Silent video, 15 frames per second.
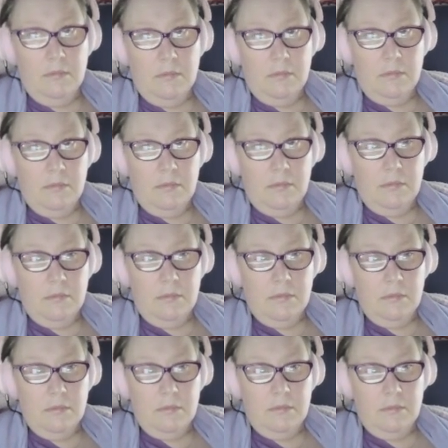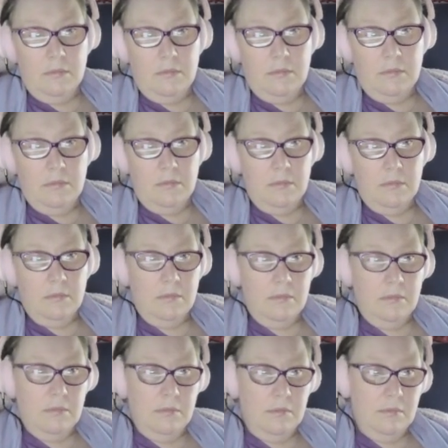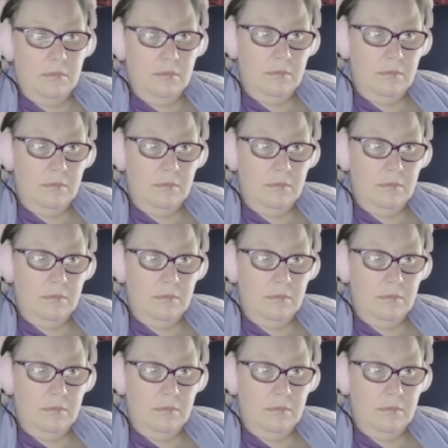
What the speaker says: This person isn't speaking.